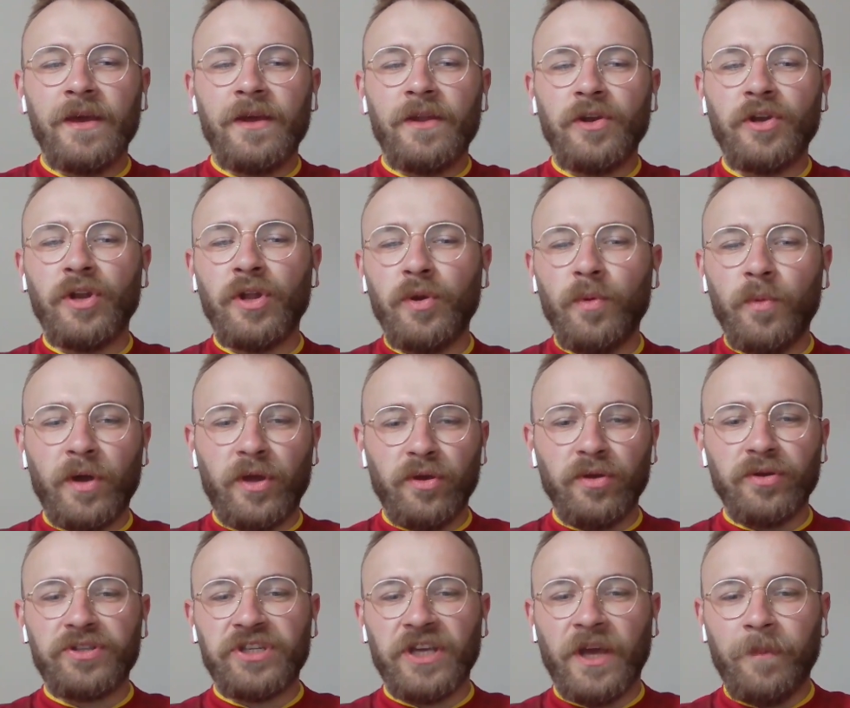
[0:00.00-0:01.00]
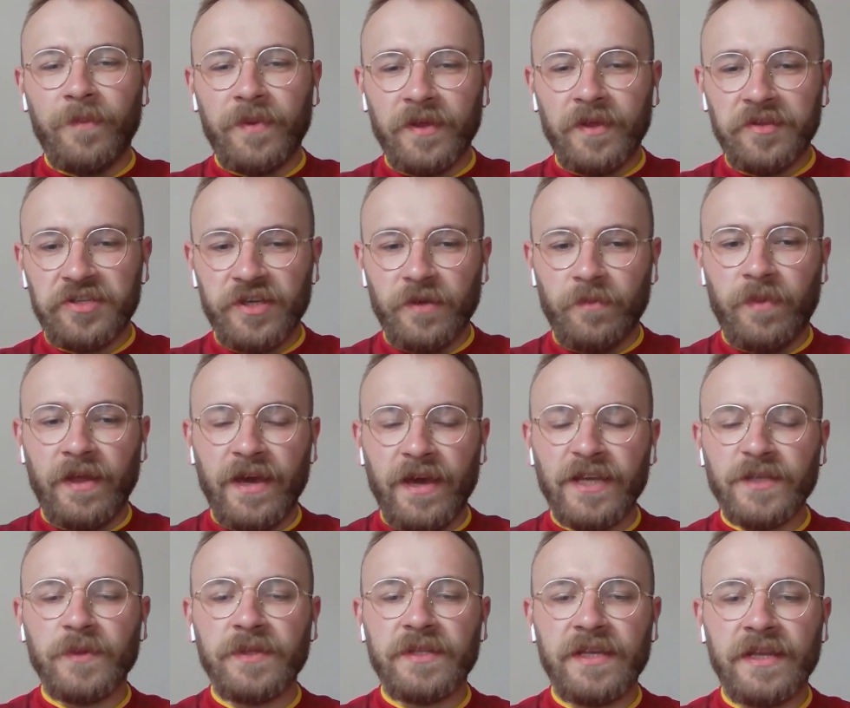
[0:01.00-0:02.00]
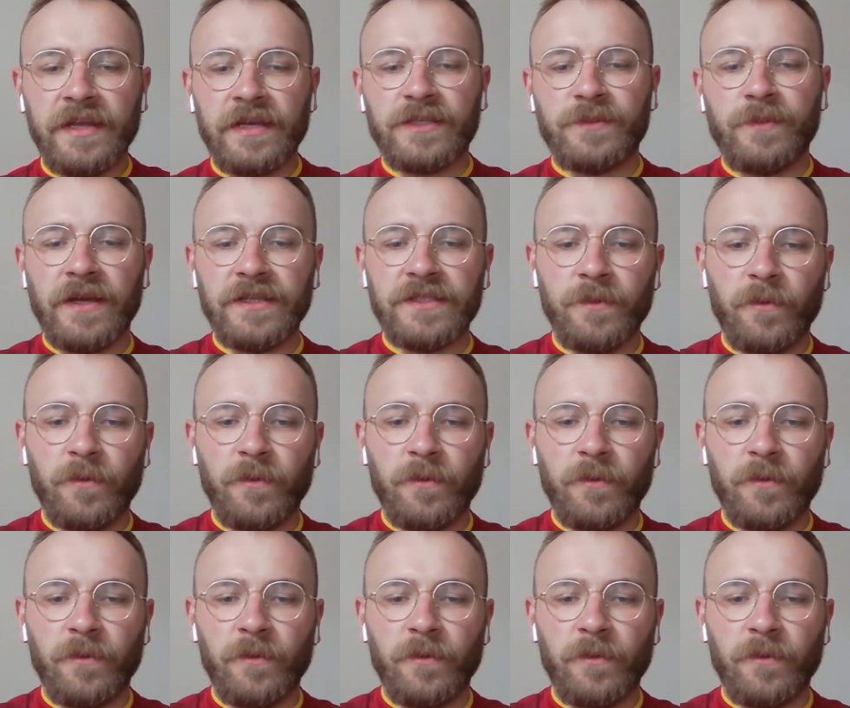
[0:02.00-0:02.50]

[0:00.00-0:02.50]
knew were good Championship players but didn't expect